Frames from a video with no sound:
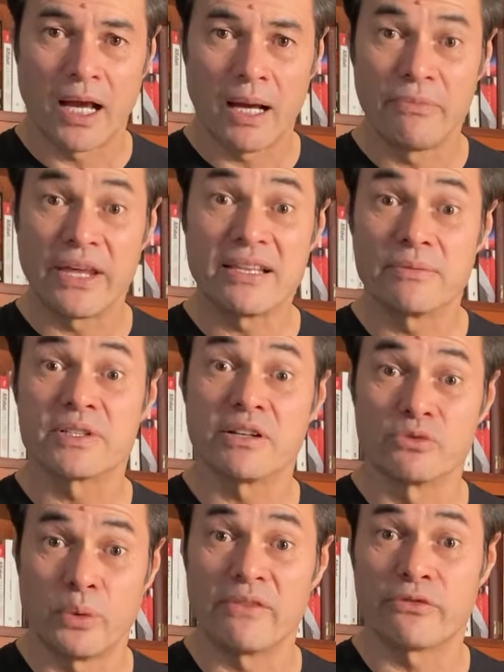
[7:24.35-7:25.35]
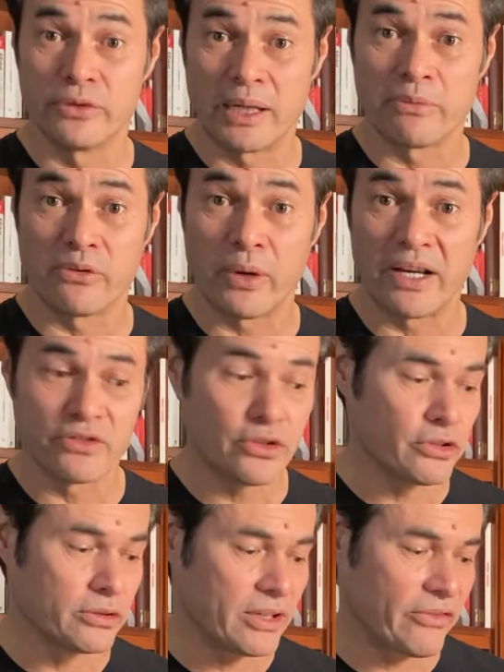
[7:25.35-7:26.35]
they themselves went through a number of waves
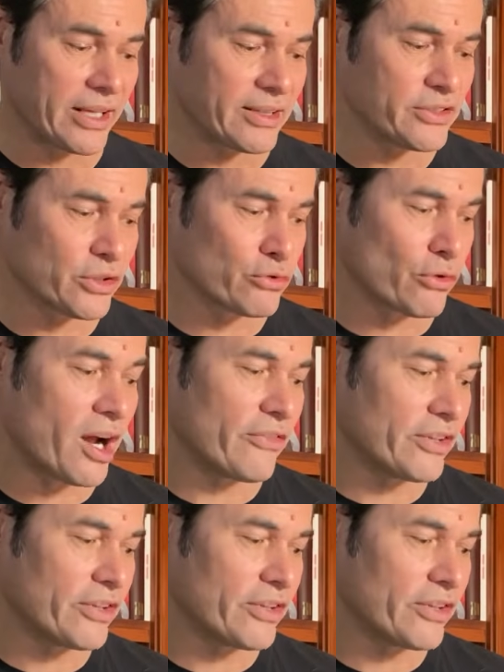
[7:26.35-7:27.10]
too. In fact, there's a graph